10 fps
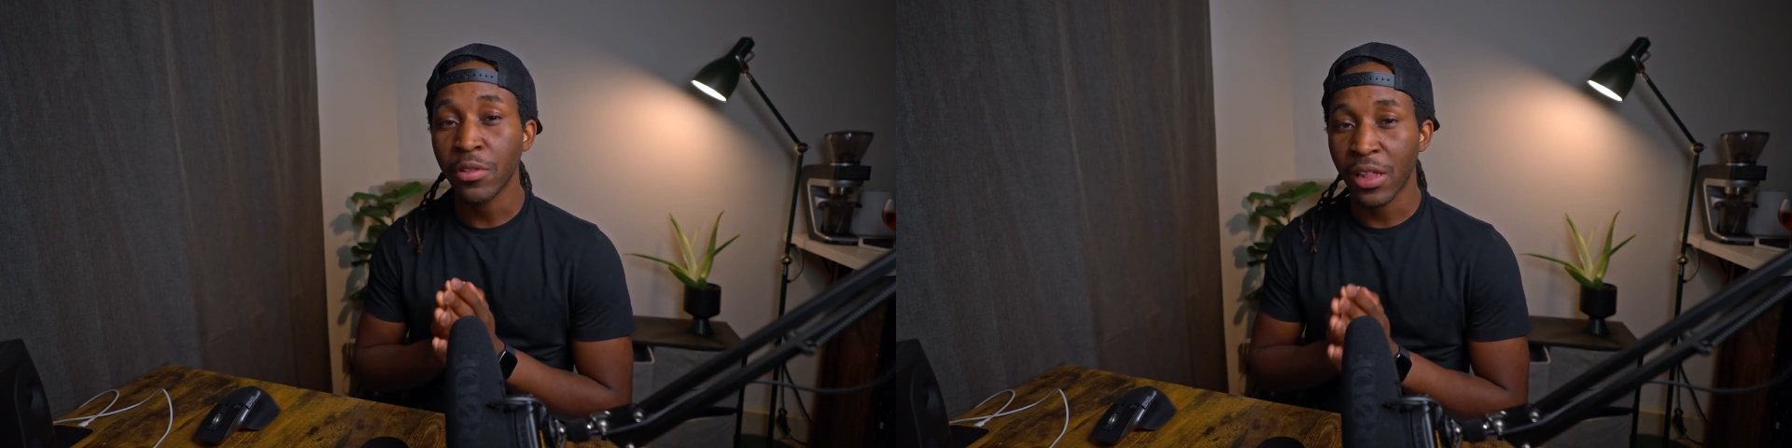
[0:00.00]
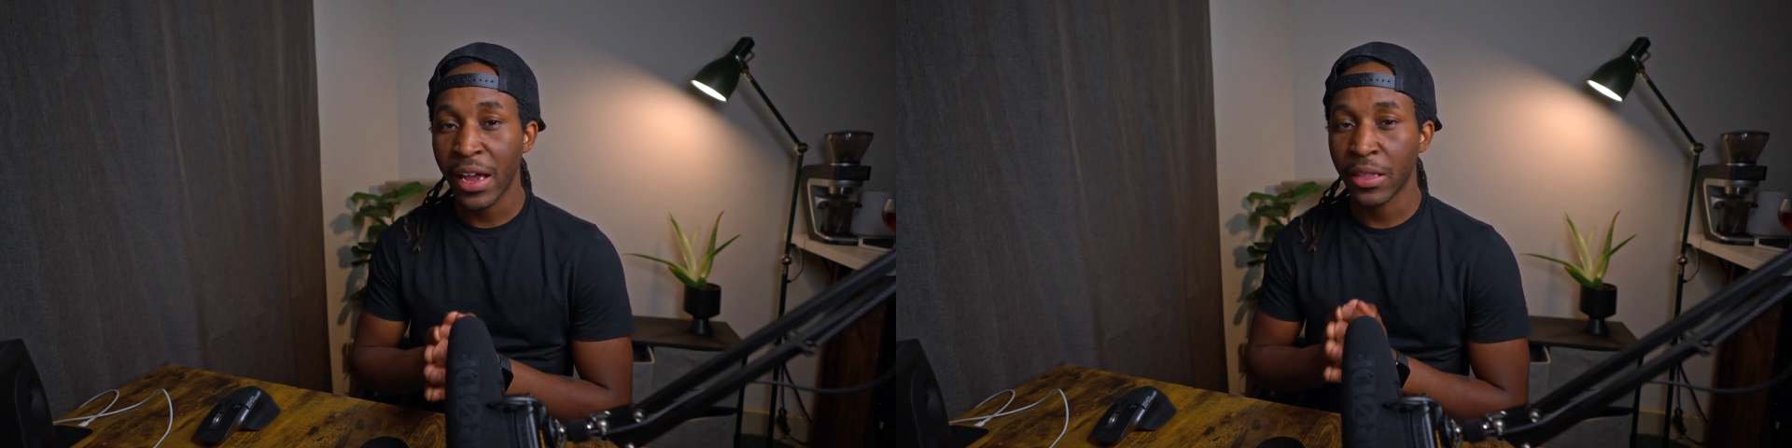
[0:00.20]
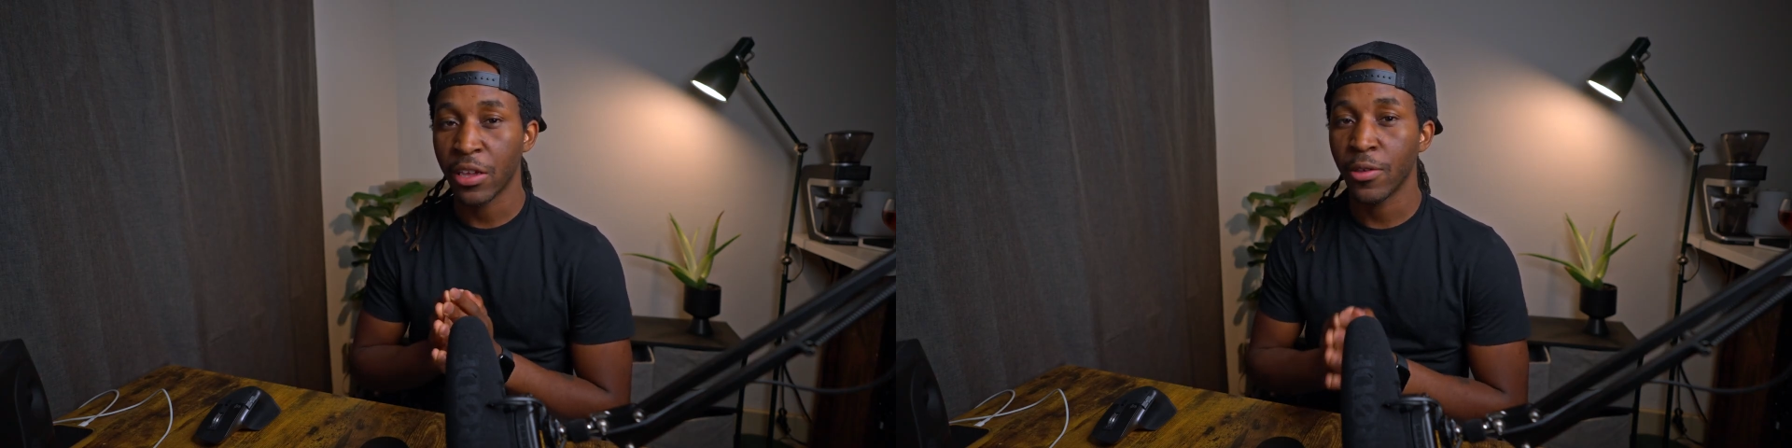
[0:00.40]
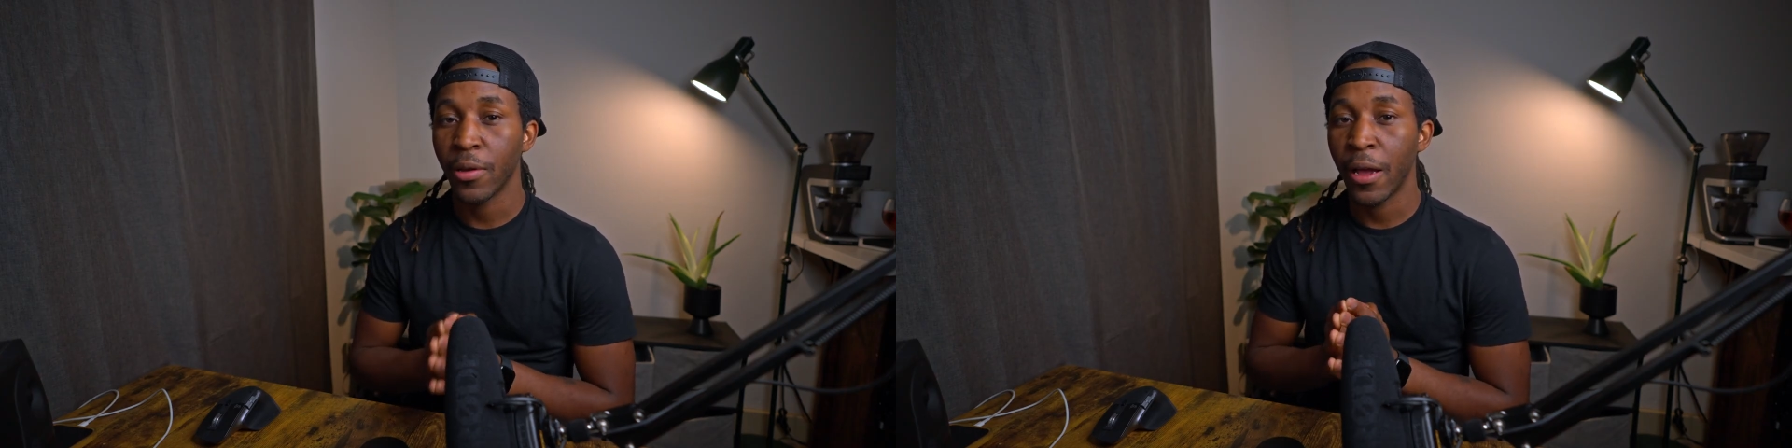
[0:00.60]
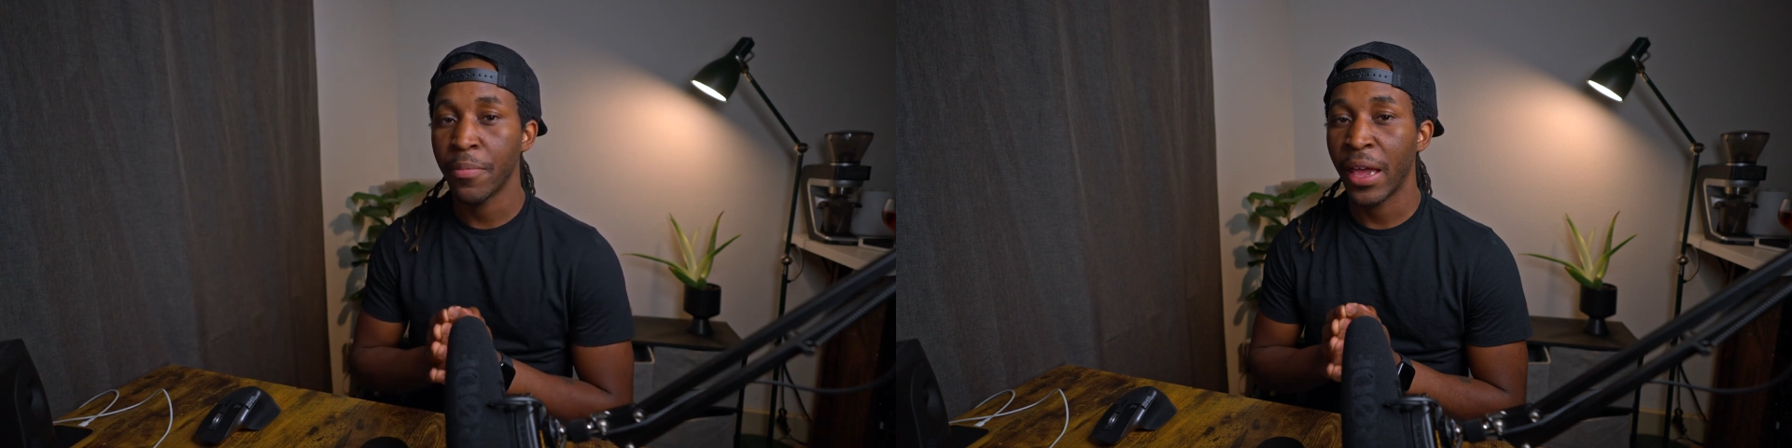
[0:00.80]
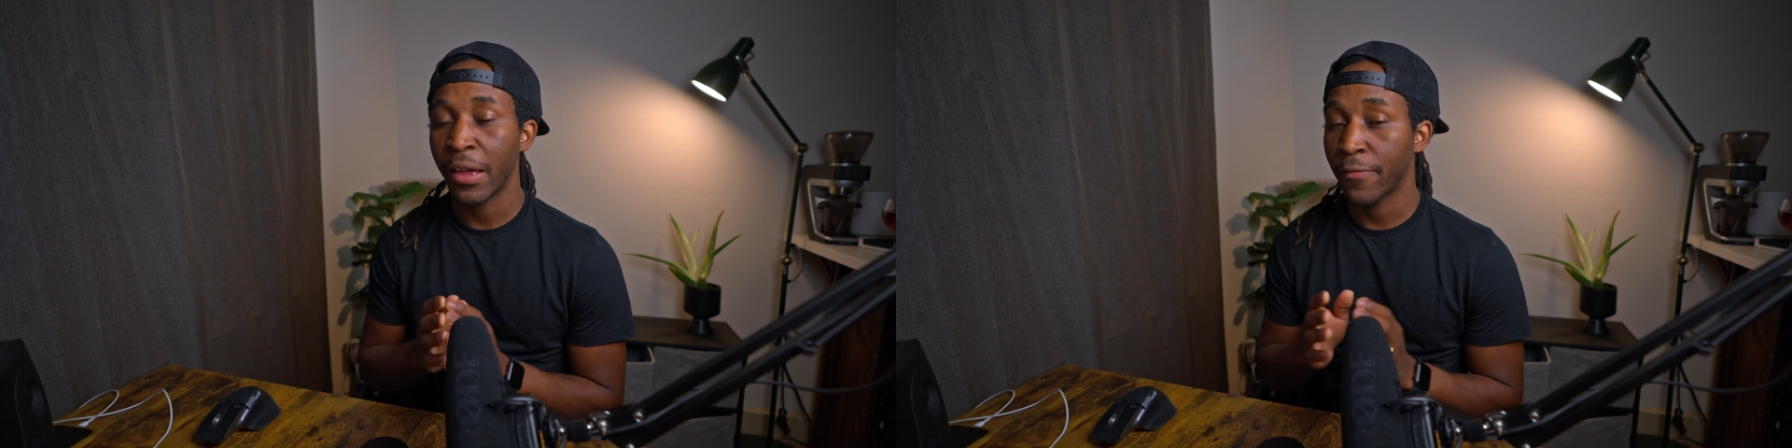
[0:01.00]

like the new update